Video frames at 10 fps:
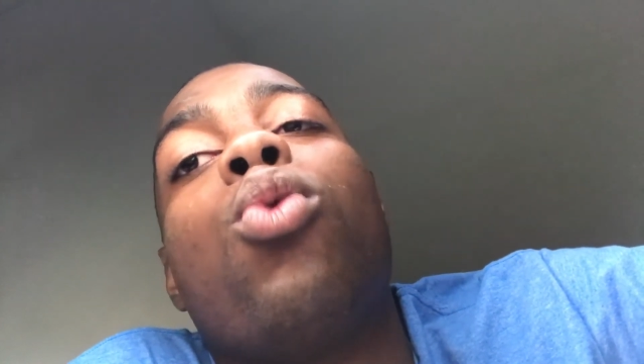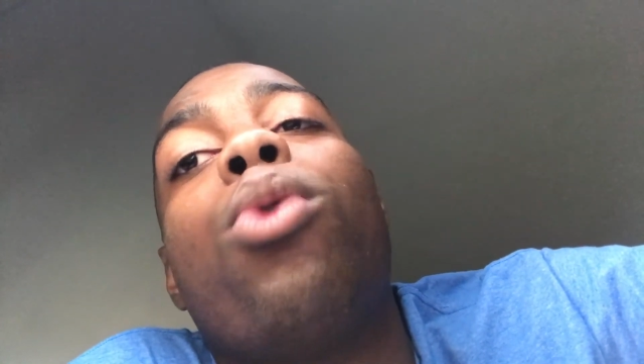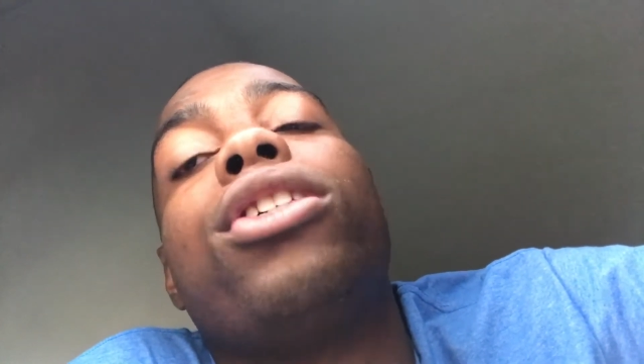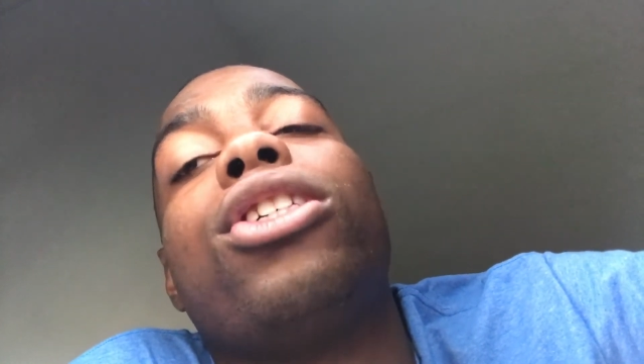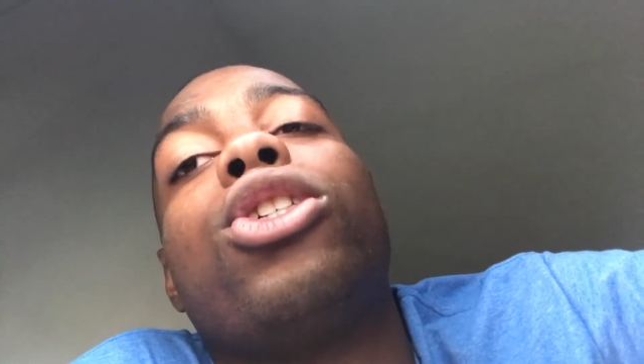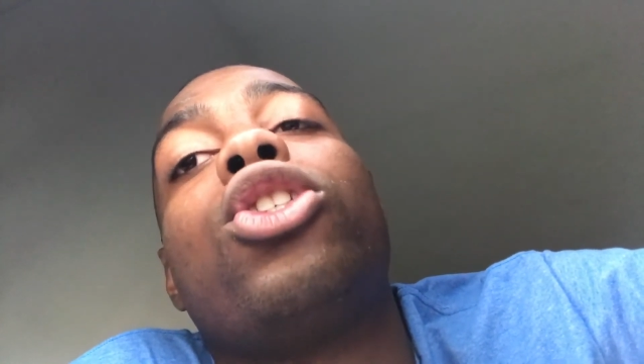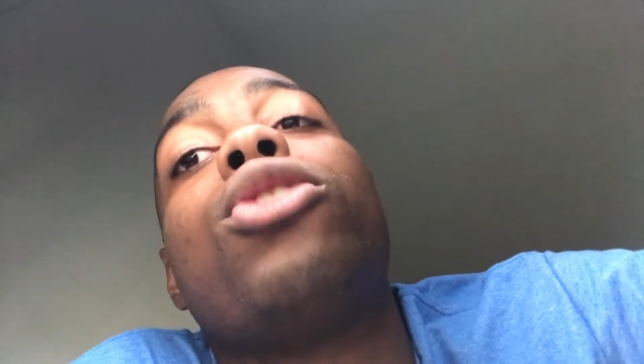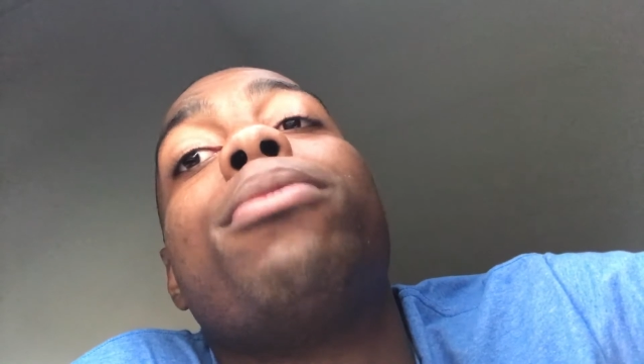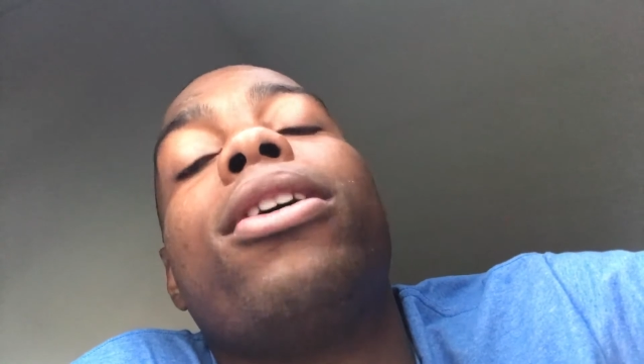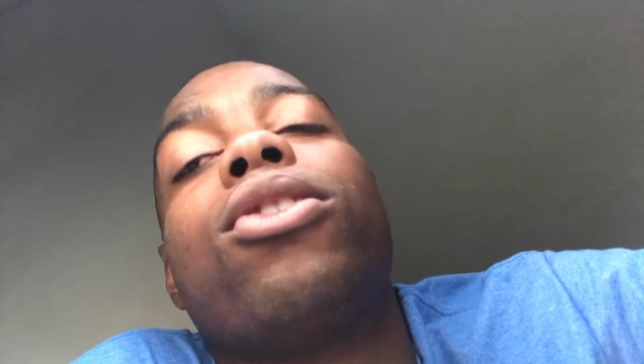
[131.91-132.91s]
which is
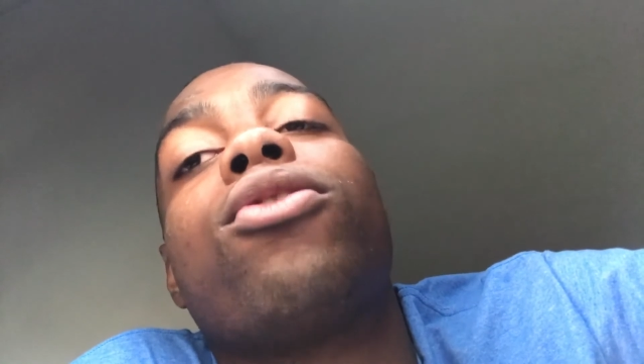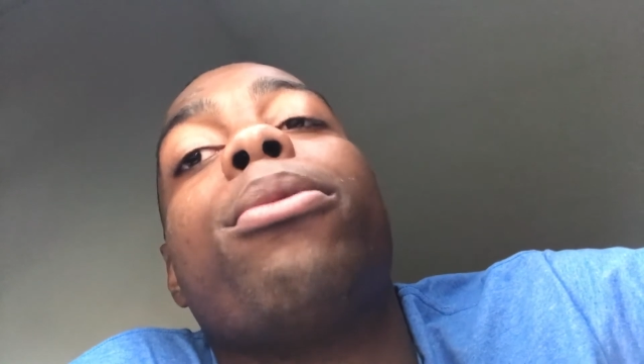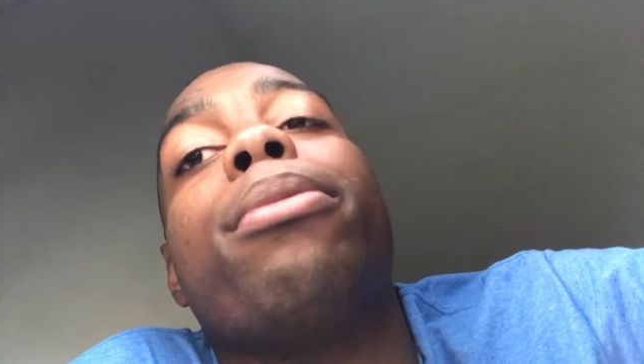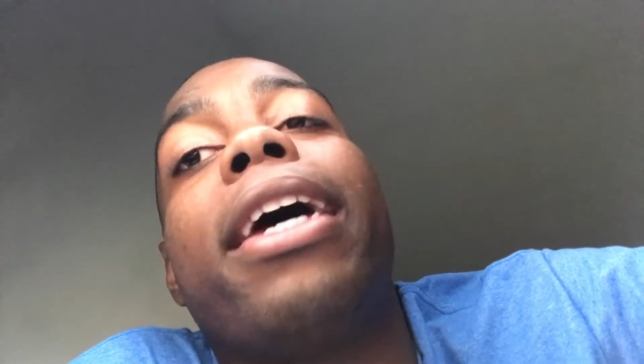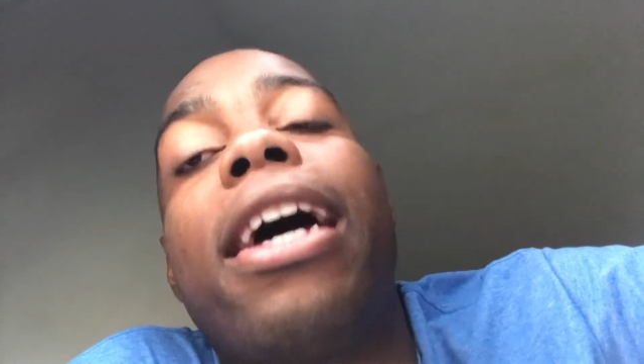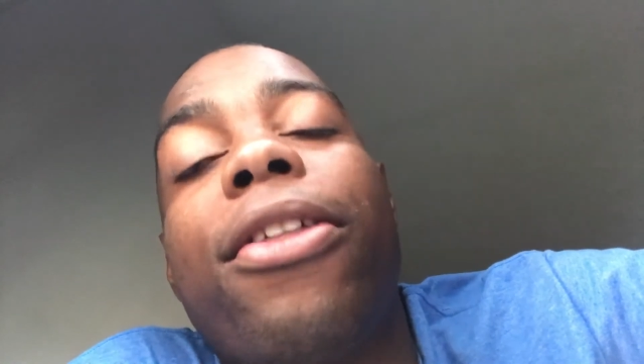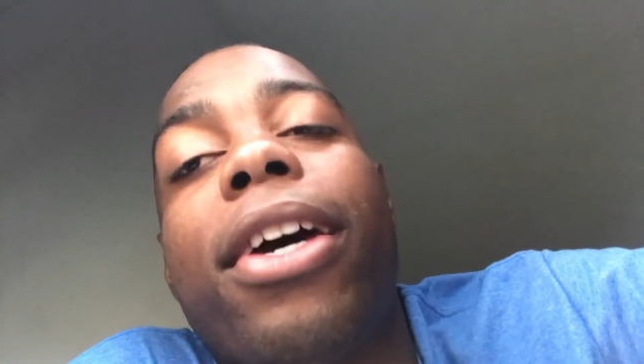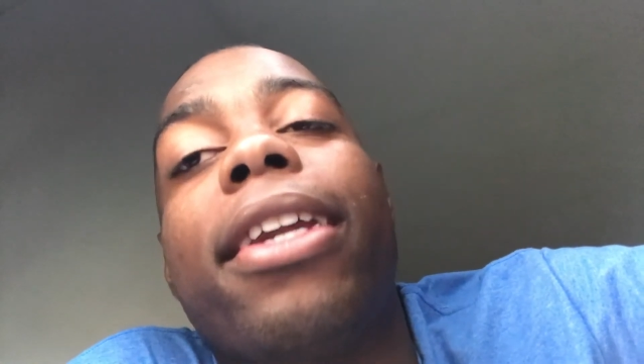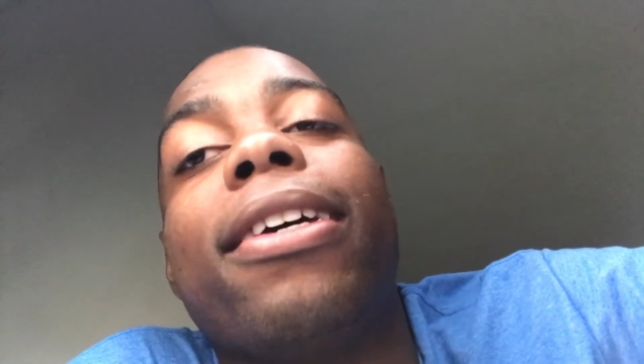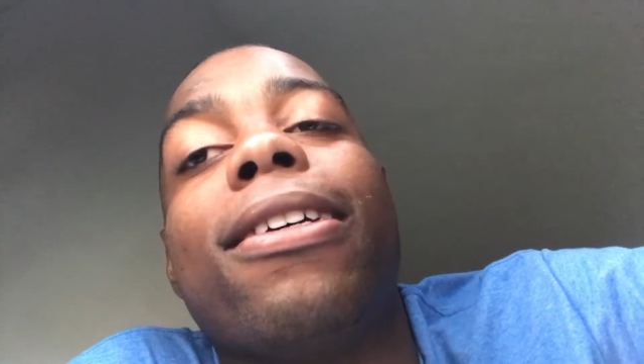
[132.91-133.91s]
two months from now,
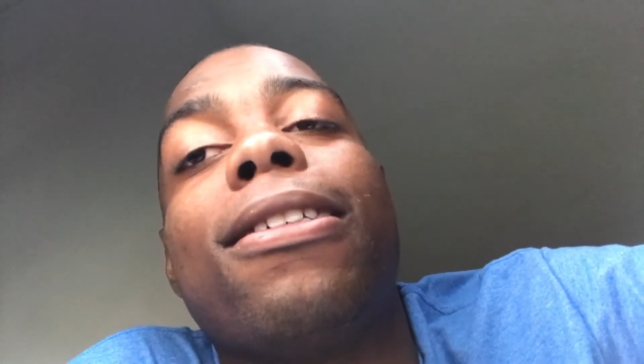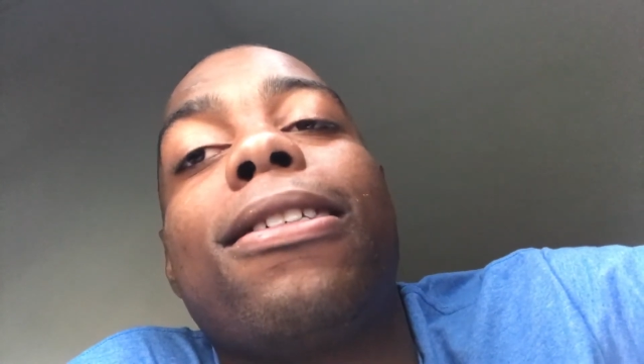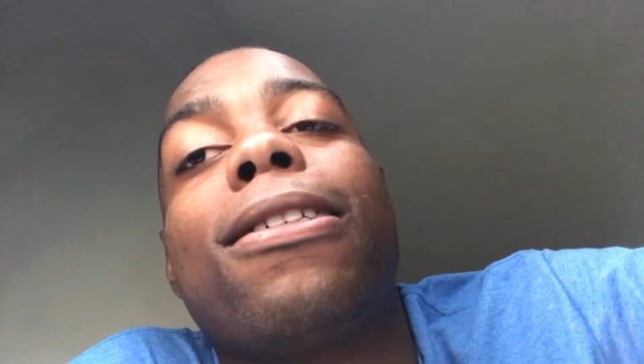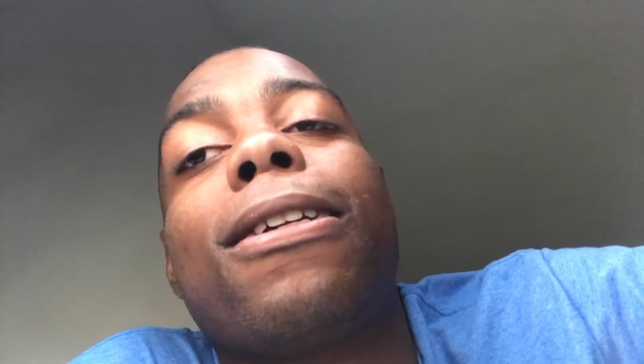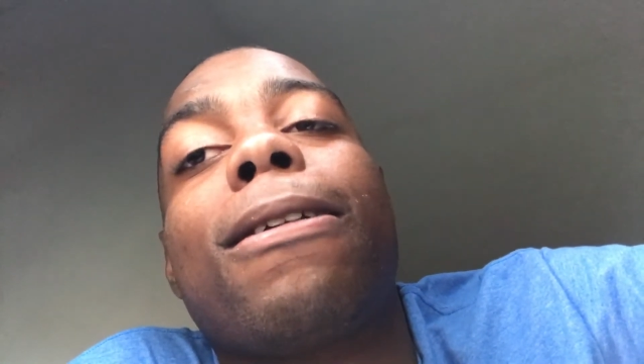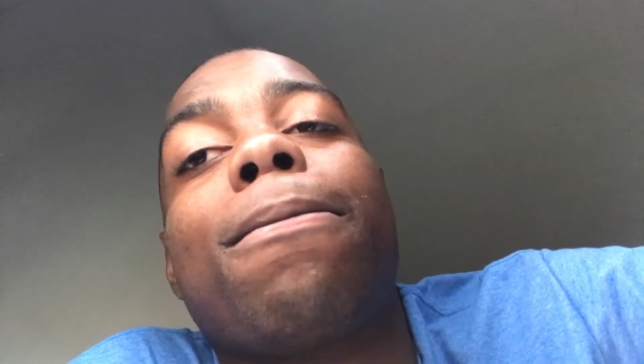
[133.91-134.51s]
that is.